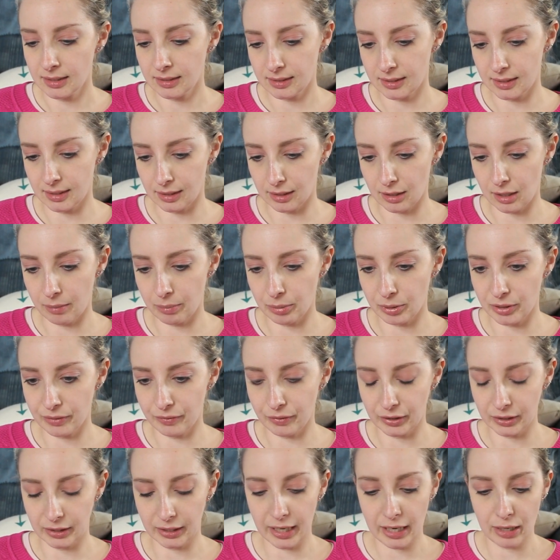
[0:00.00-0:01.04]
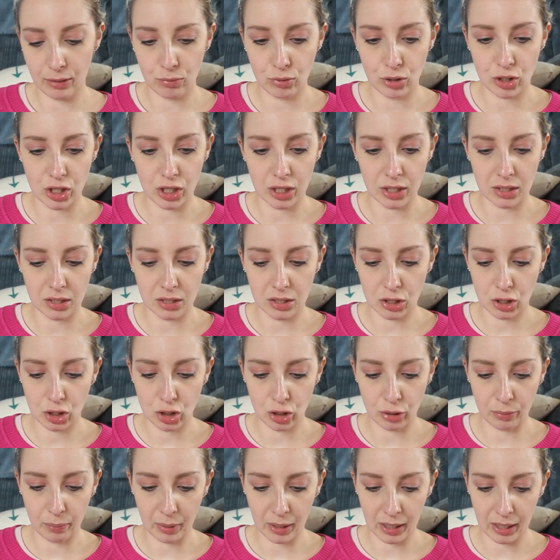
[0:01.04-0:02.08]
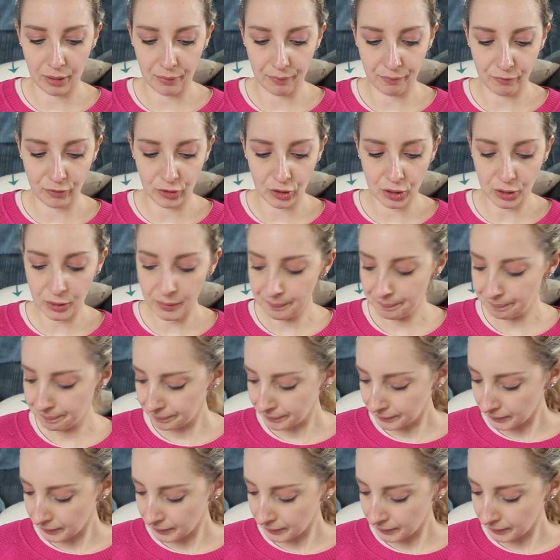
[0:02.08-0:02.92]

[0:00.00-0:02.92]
It's in a couple different languages, super helpful.